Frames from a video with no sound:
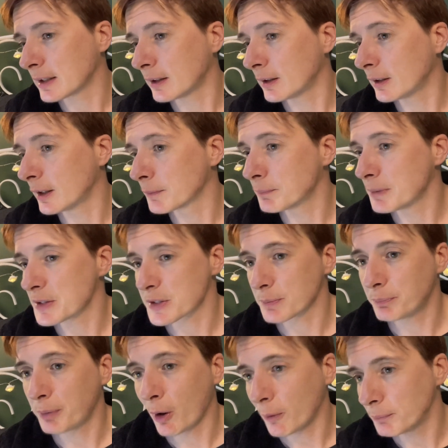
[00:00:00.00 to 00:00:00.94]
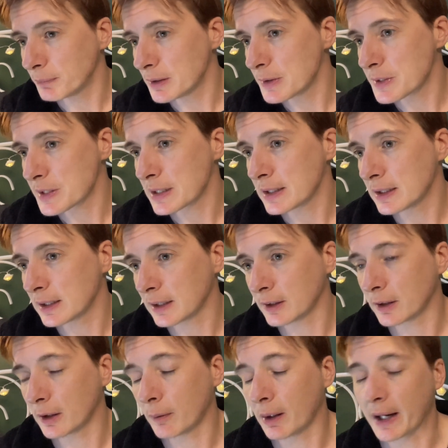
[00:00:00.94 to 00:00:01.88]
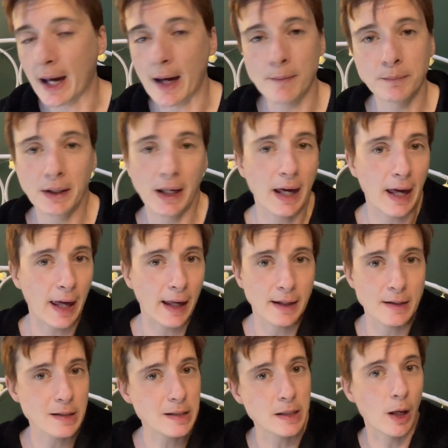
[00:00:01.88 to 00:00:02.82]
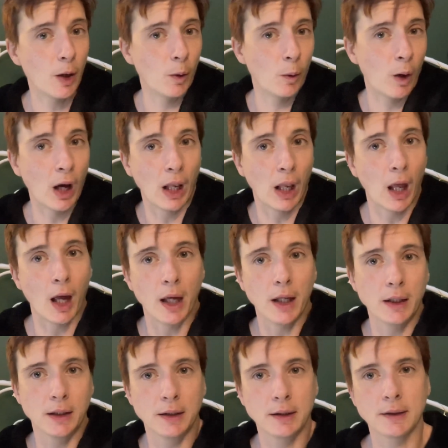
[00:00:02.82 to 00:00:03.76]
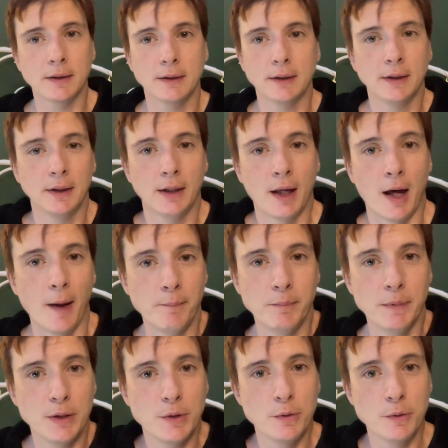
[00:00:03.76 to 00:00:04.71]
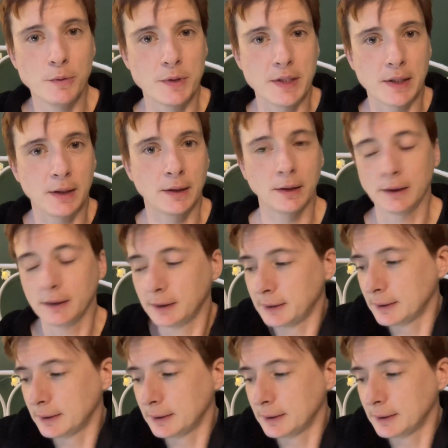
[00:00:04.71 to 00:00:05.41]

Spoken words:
I like bits of pop music. You know, I am gay, so I like a musical.